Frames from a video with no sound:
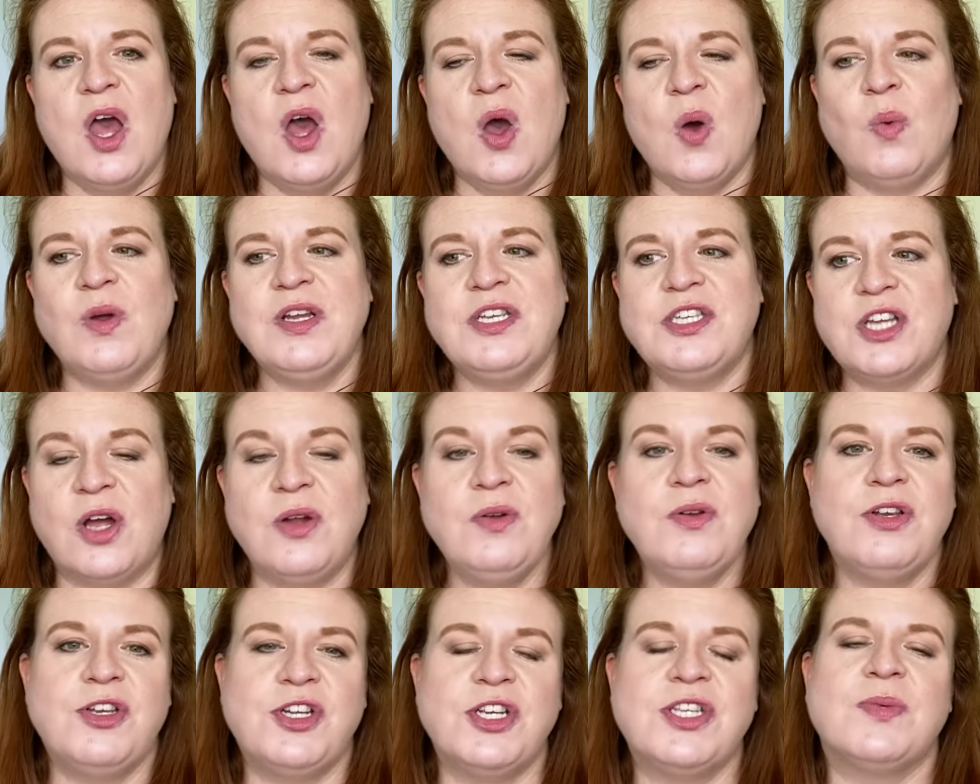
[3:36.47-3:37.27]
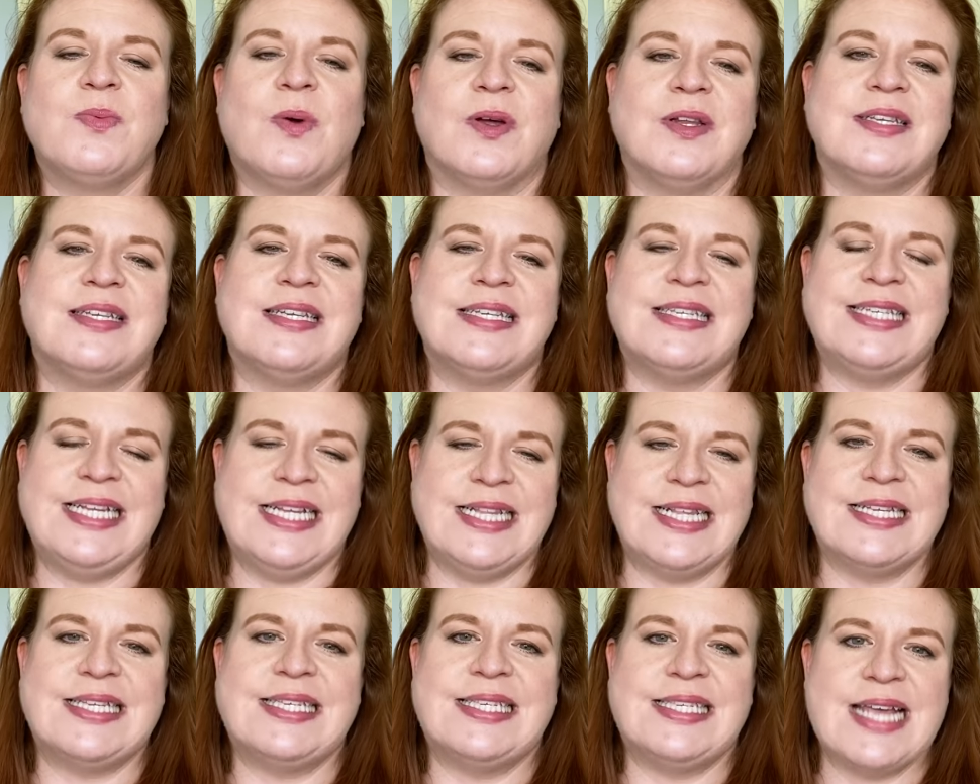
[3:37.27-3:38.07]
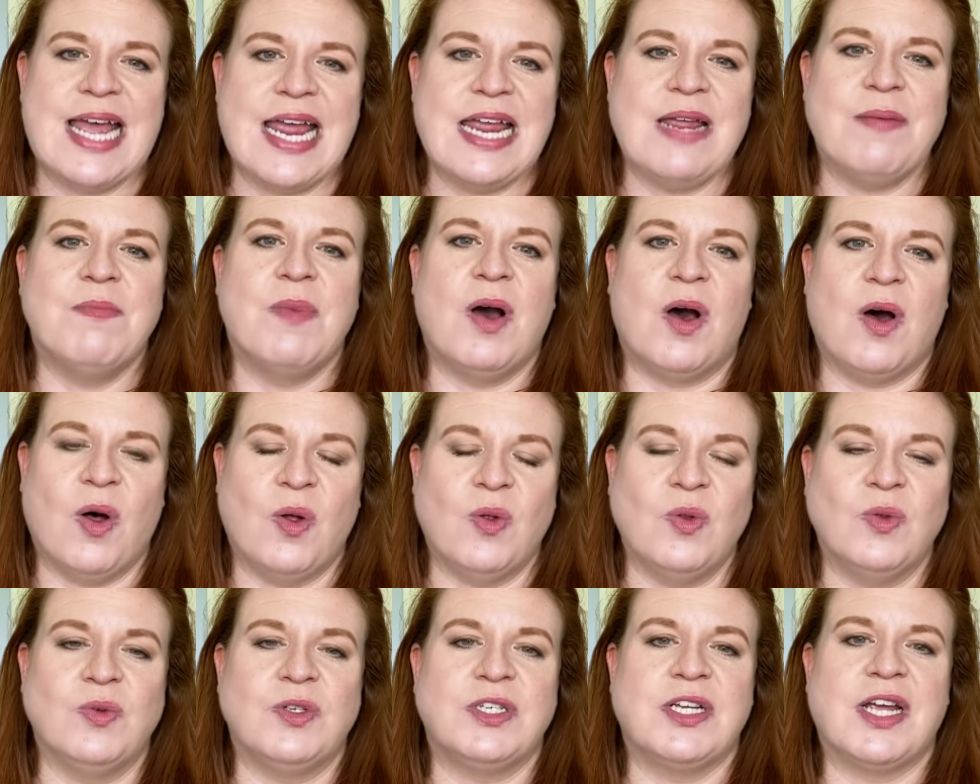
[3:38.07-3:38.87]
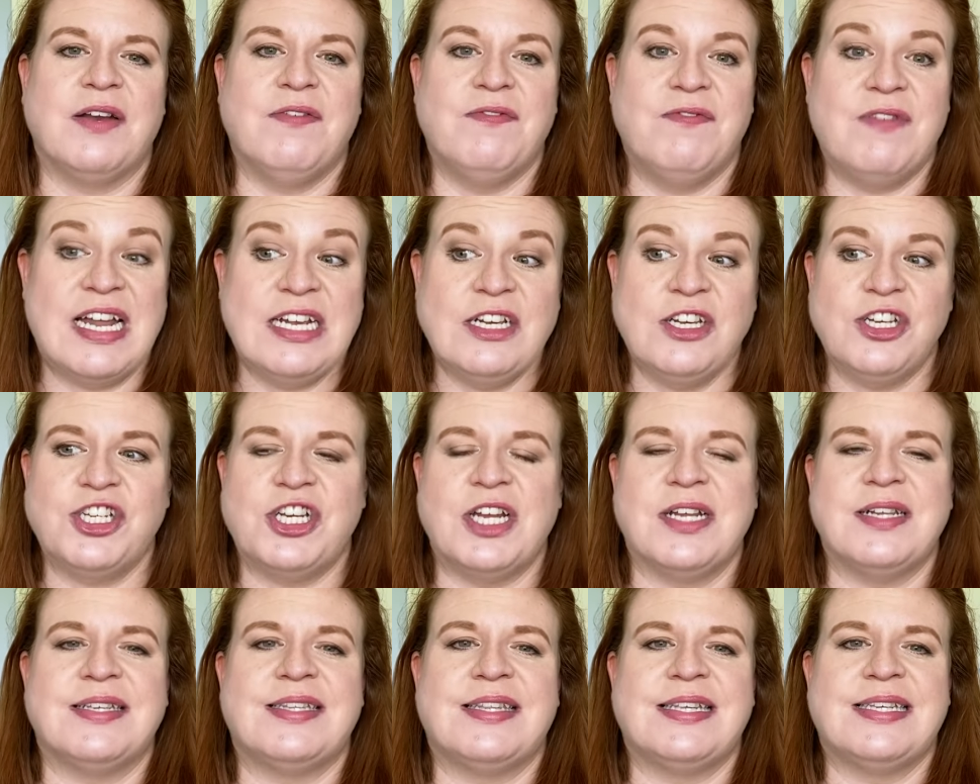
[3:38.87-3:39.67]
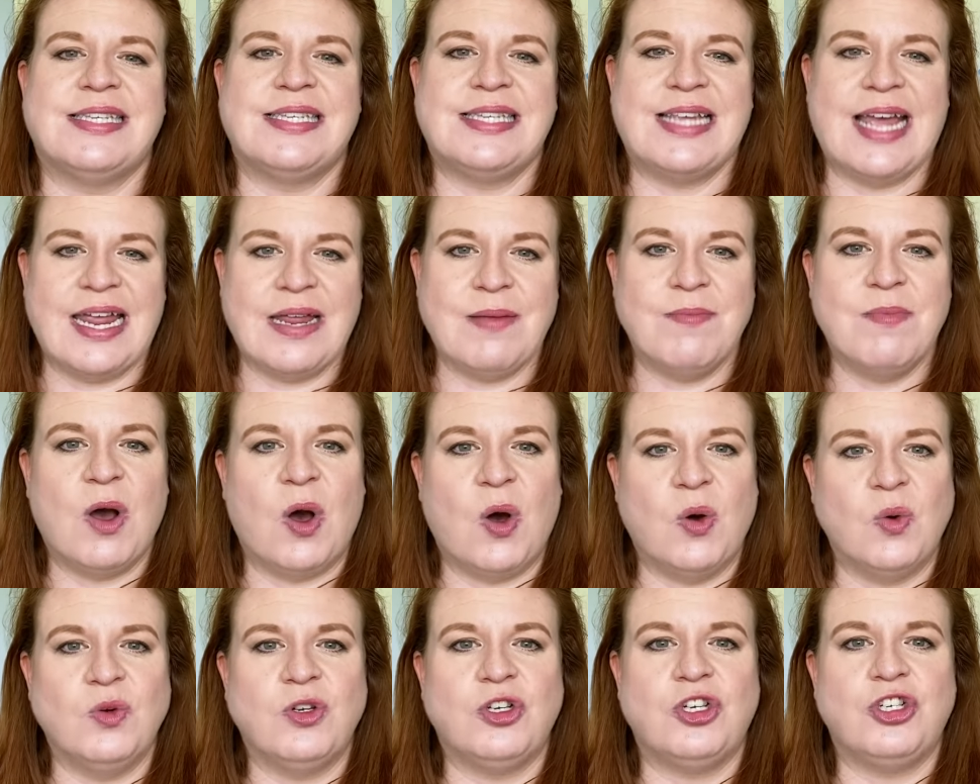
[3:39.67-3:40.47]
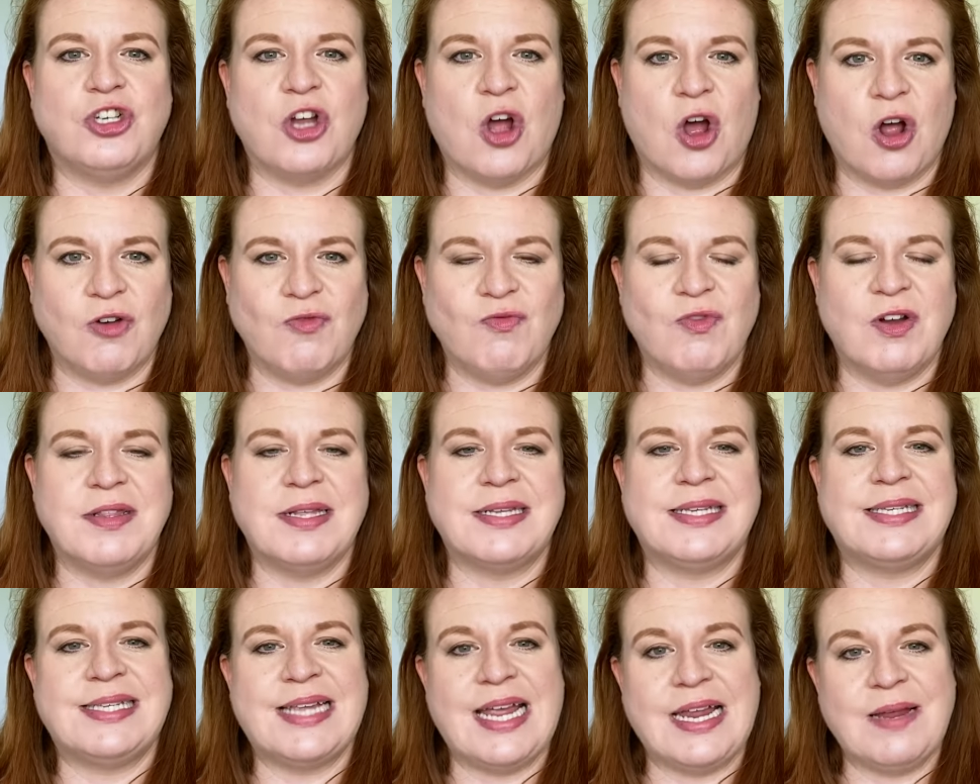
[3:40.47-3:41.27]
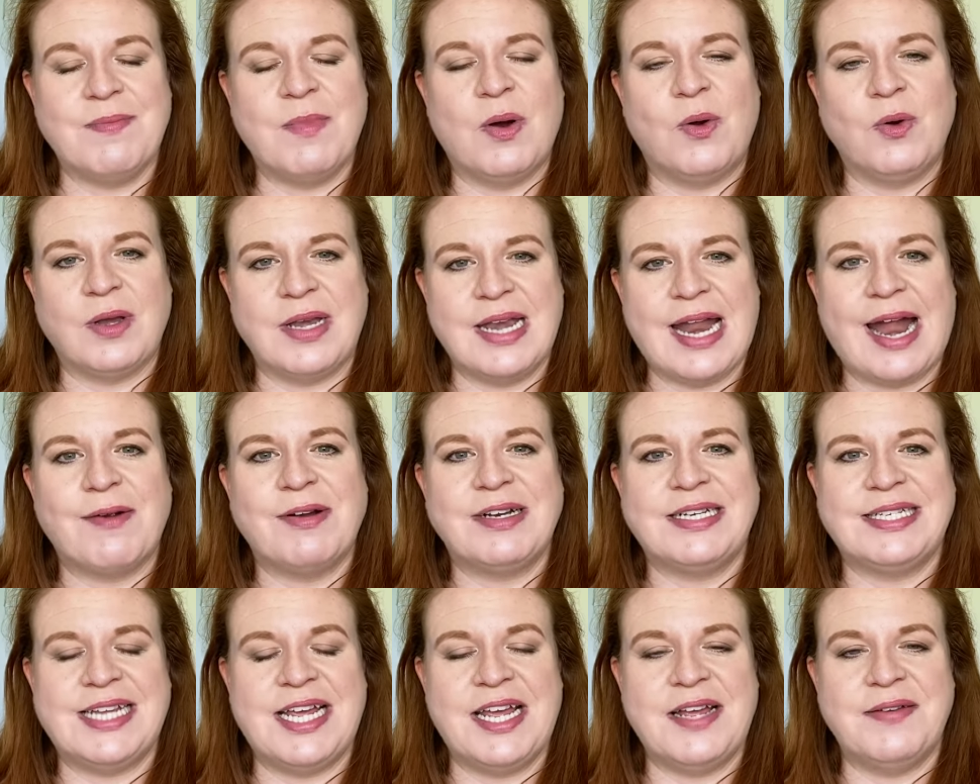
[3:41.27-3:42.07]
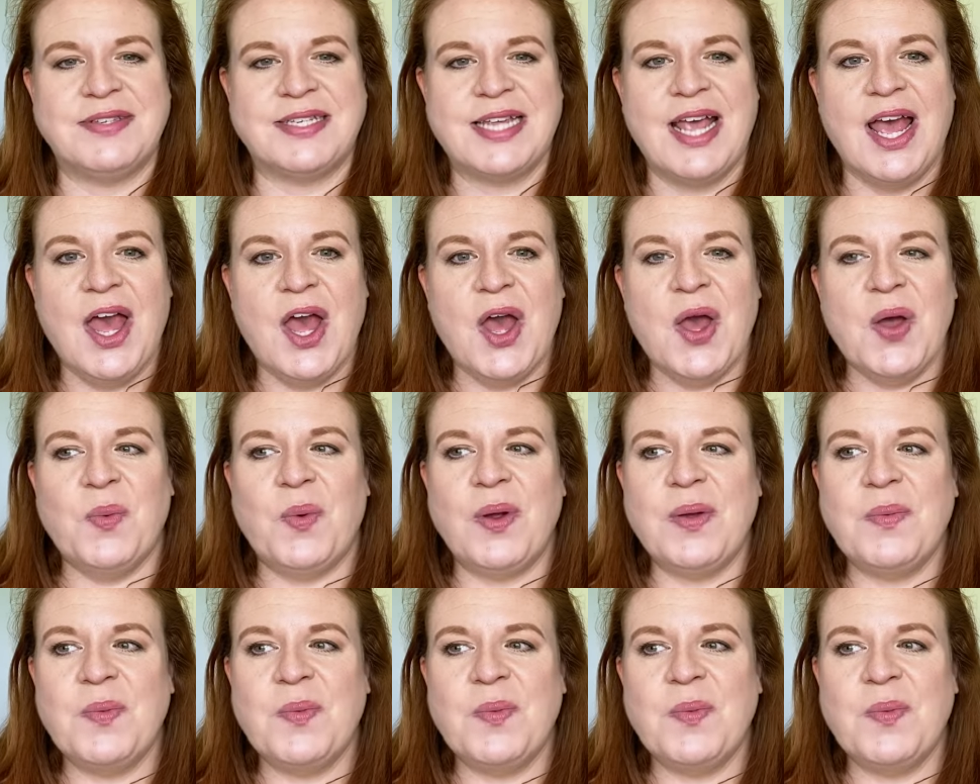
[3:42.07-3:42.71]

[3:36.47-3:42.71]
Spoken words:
We don't just want to see the same old conventions, the same old genre, the same old narratives. We